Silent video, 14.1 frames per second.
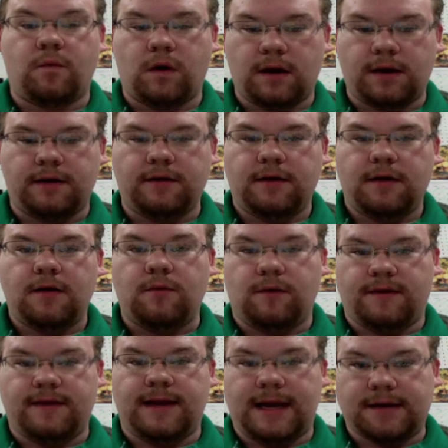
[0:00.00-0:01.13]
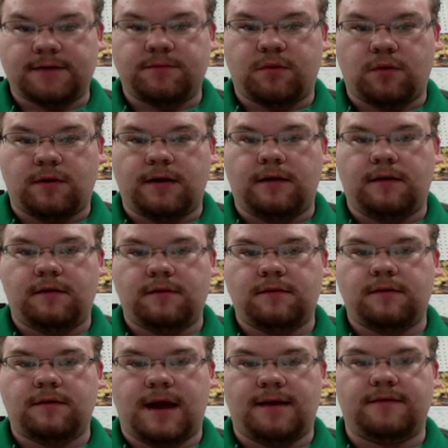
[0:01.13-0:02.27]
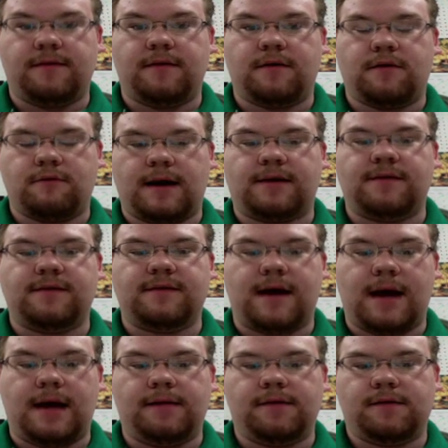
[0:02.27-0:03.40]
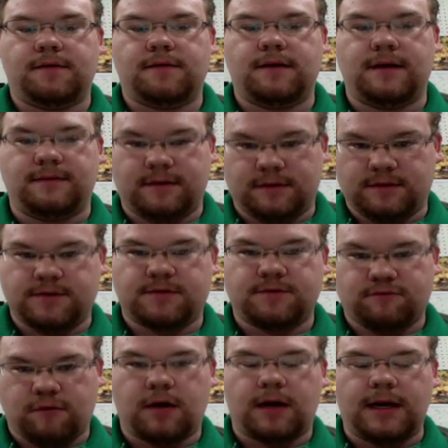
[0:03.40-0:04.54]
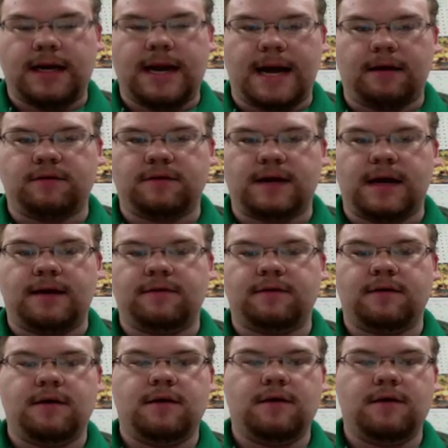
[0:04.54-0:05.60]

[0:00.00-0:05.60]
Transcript: One with it exported as the correct size, as the shrunken down size.